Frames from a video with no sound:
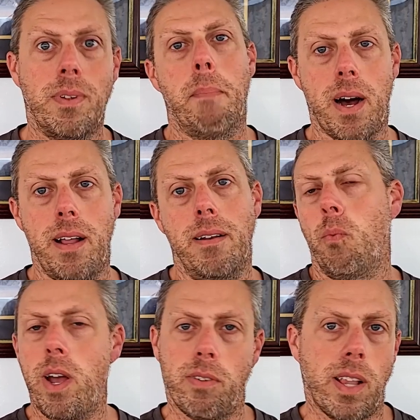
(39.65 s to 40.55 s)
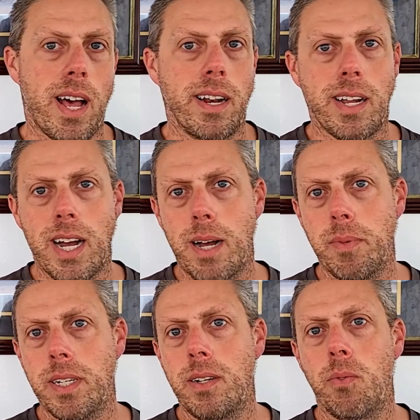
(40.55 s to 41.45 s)
But we have a lot in
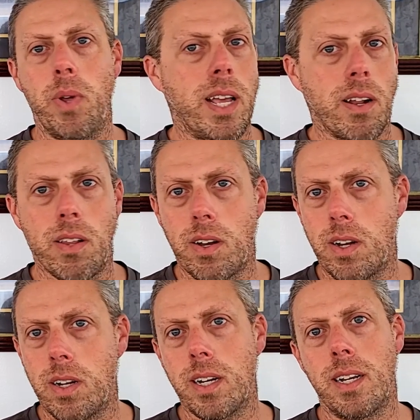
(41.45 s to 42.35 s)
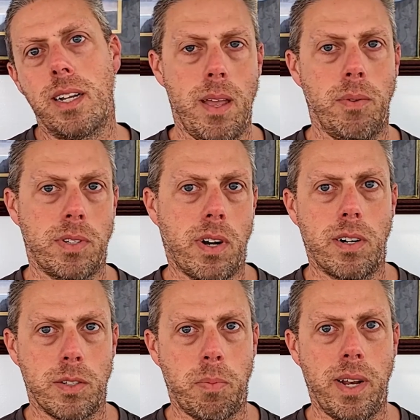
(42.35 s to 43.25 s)
common, we get along, and we
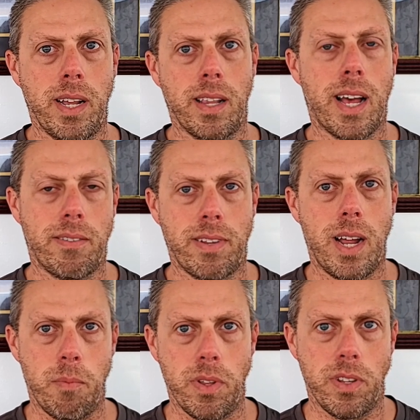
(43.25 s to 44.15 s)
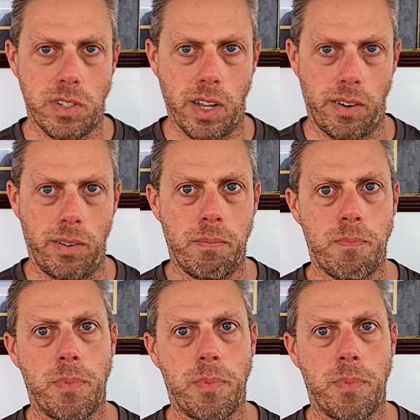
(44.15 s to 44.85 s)
started spending a lot of time with each other.